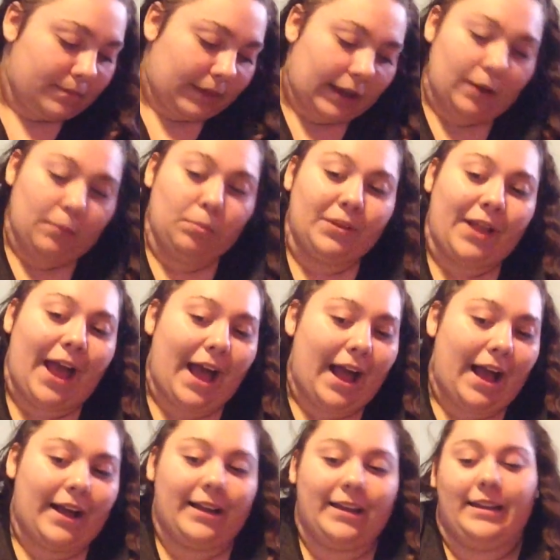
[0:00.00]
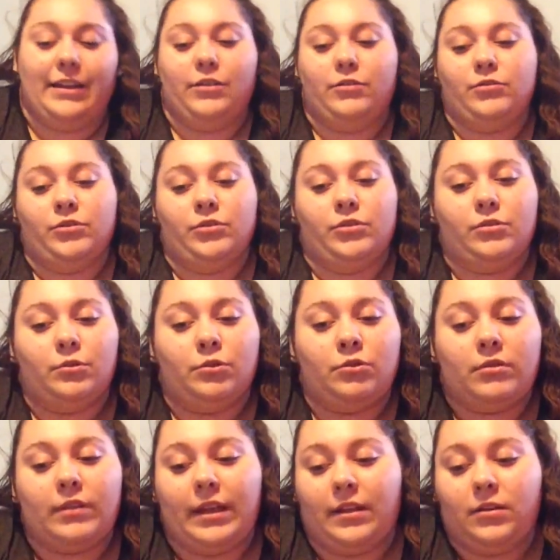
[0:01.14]
like black, and I use
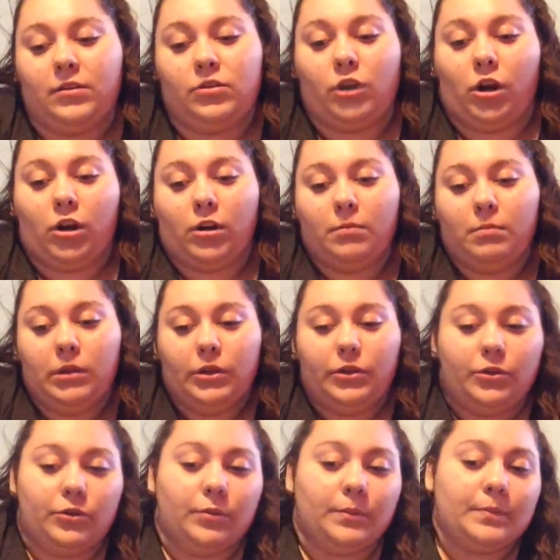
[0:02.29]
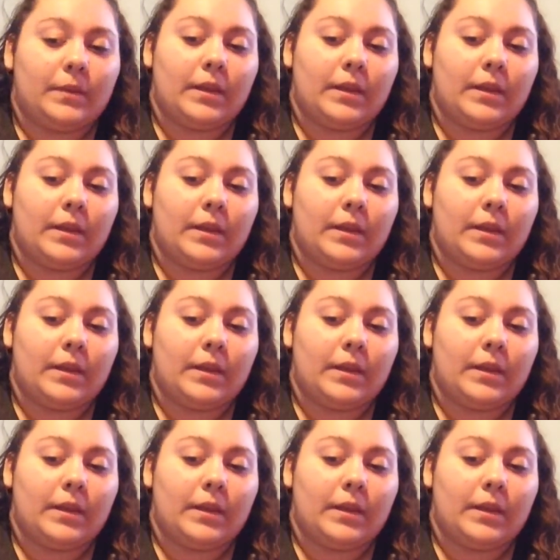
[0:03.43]
like dark blue.